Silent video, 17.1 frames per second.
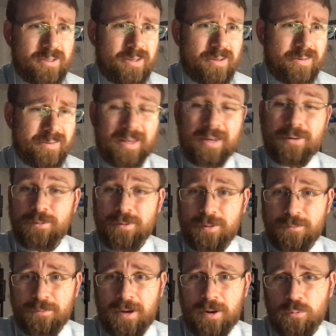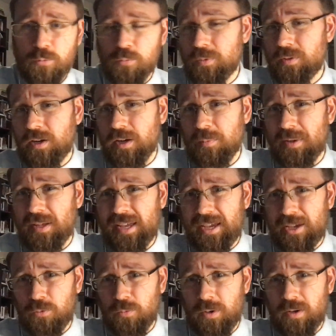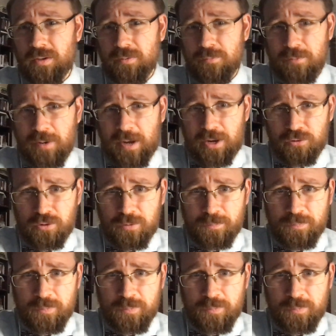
slide 55, which we talk about X-ray diffraction.